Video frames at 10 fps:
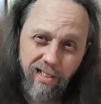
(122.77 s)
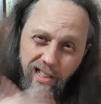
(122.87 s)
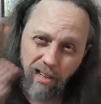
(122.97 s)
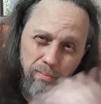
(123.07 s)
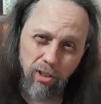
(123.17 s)
and
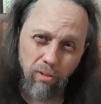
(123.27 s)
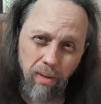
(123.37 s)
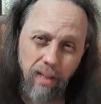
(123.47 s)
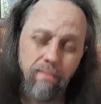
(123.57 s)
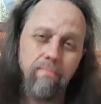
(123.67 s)
get them to
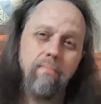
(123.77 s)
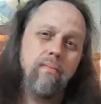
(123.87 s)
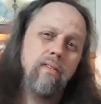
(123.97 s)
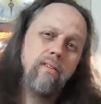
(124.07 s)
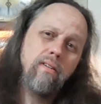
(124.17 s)
me,
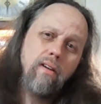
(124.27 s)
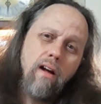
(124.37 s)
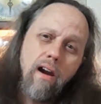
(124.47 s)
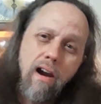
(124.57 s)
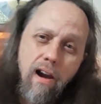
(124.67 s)

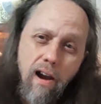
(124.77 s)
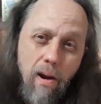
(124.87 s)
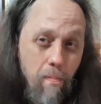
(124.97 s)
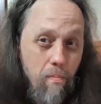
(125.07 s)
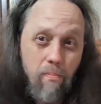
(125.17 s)

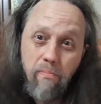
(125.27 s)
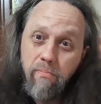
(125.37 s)
have